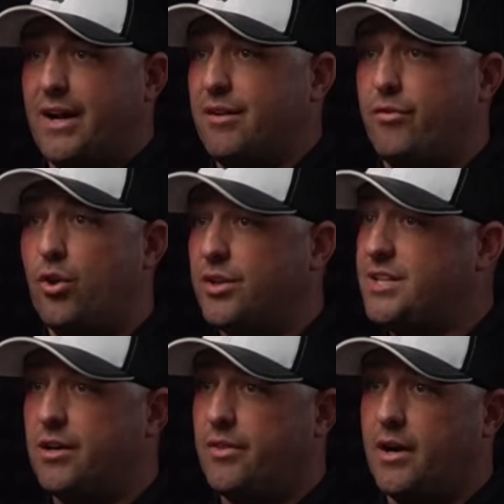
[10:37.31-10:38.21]
I can
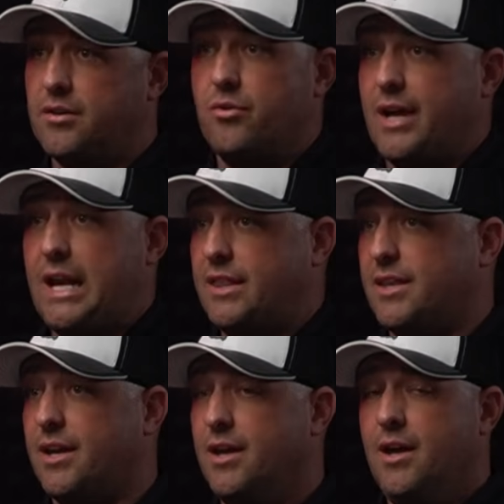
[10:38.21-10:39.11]
volunteer there, doing anything?